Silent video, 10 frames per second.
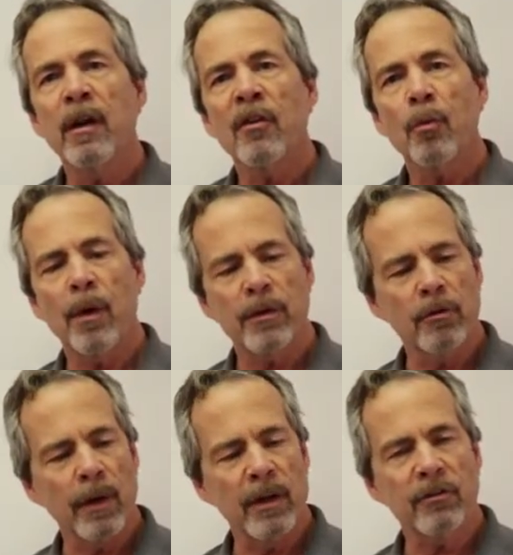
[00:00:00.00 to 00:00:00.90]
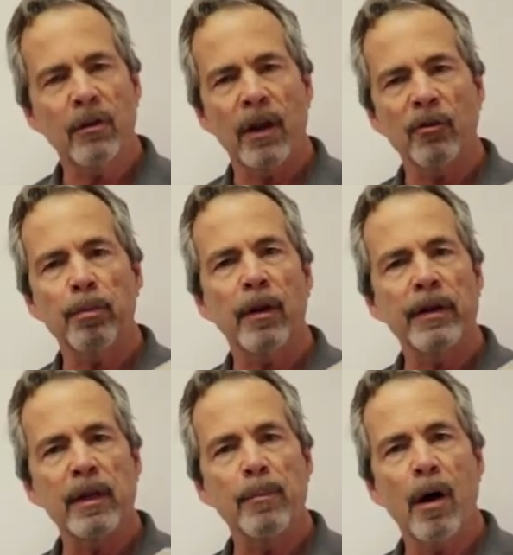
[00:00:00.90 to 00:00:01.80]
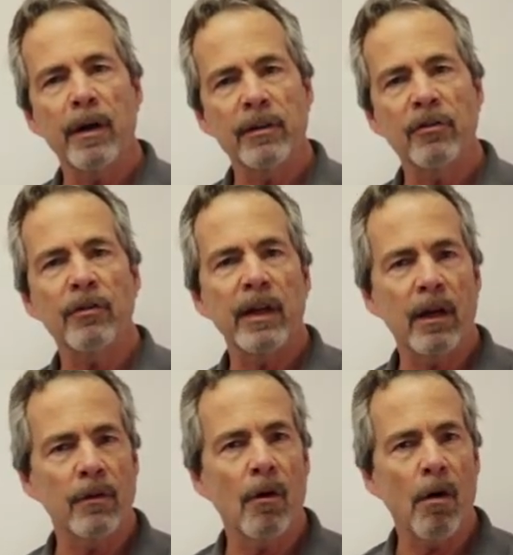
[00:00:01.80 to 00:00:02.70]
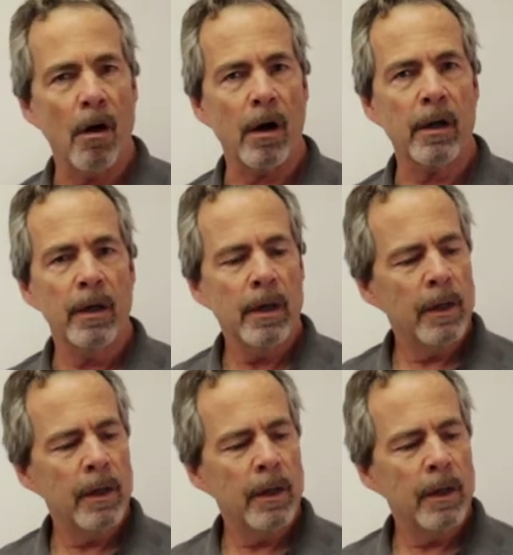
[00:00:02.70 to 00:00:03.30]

the weathered granite still has plenty of body to stay on the hawk.